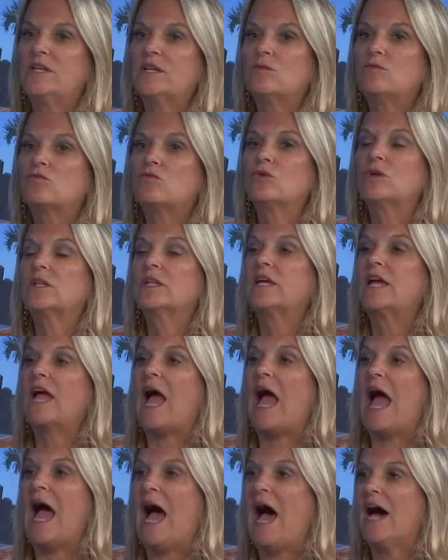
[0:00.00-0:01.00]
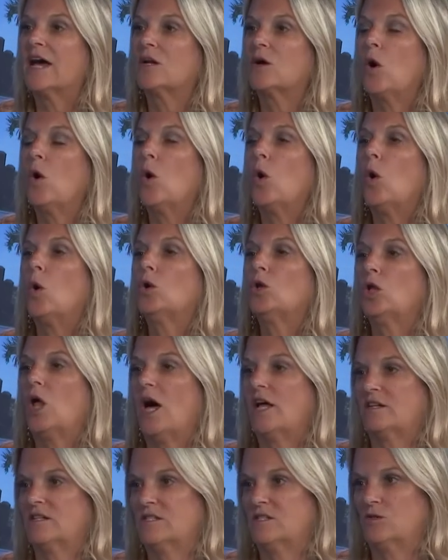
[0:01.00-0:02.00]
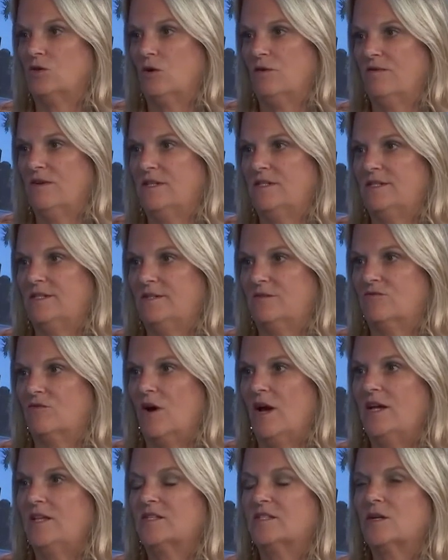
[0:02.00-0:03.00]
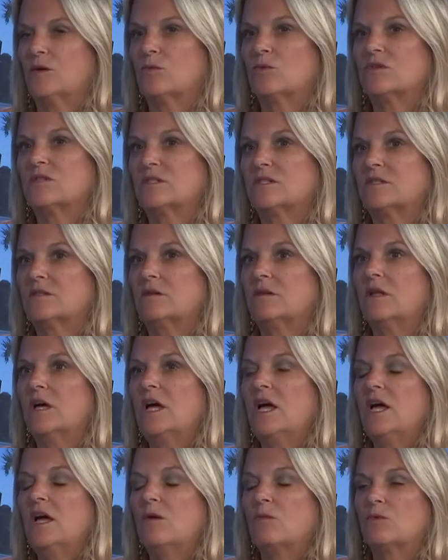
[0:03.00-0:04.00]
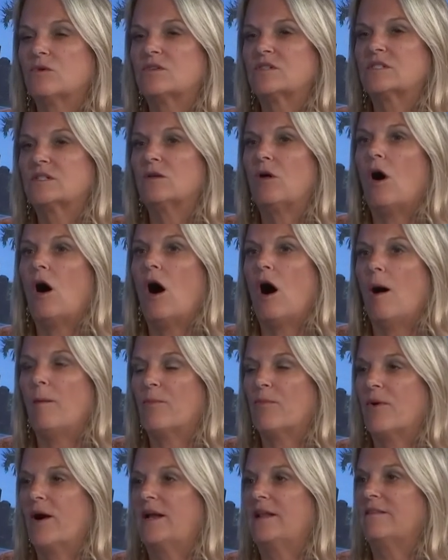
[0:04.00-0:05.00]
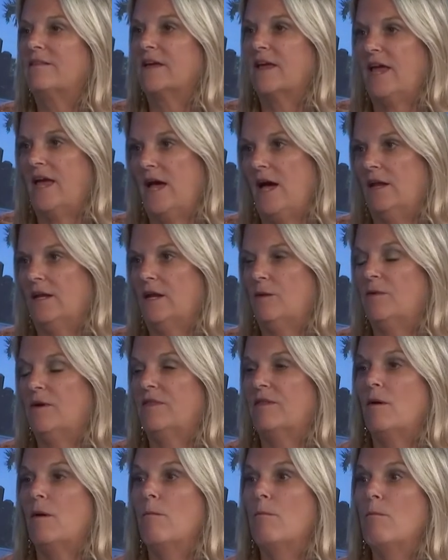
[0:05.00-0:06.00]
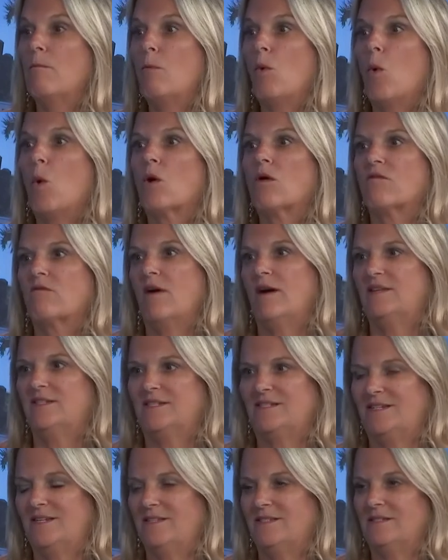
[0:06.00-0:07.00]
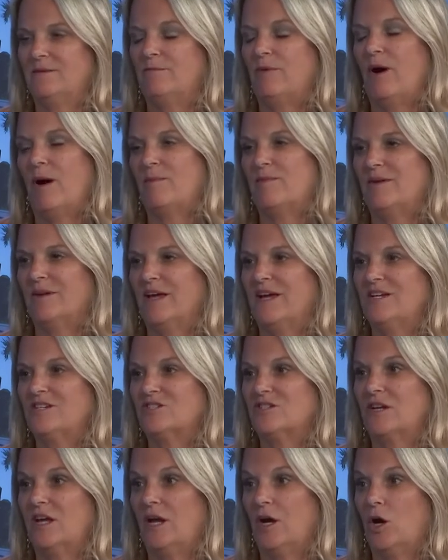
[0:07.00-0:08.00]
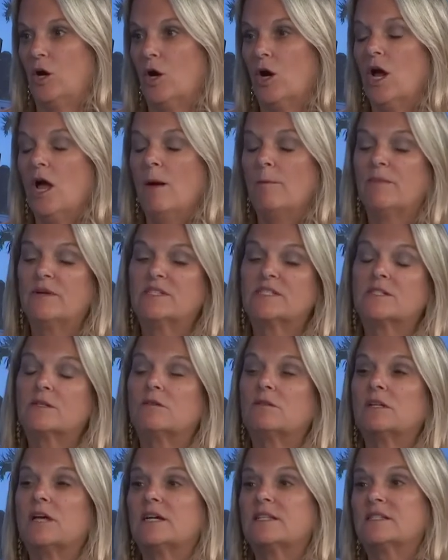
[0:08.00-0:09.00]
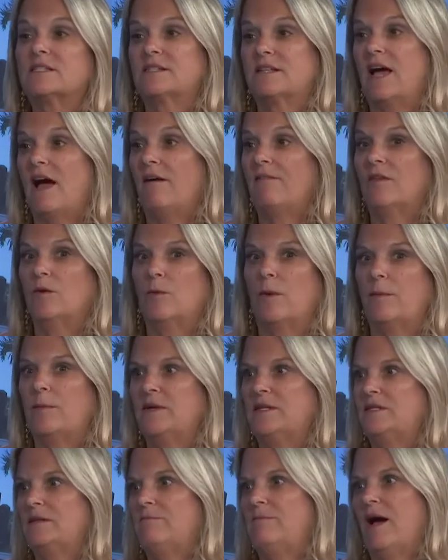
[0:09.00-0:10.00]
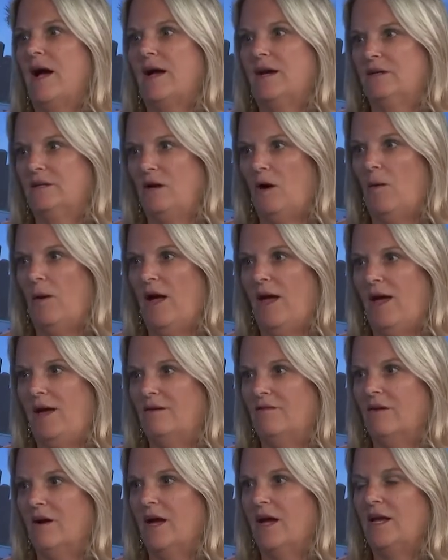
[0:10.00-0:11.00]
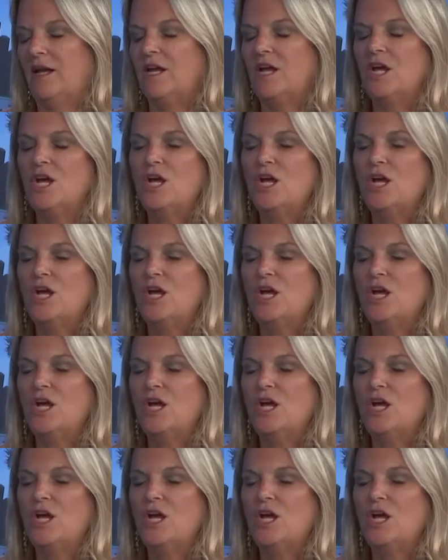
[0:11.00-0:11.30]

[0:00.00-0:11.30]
didn't really add a sure. whole lot of services, yeah. right? So we're still we're still operating the county with more residents and population here, yeah. but still less staff than what we did back in 08, right? Yeah.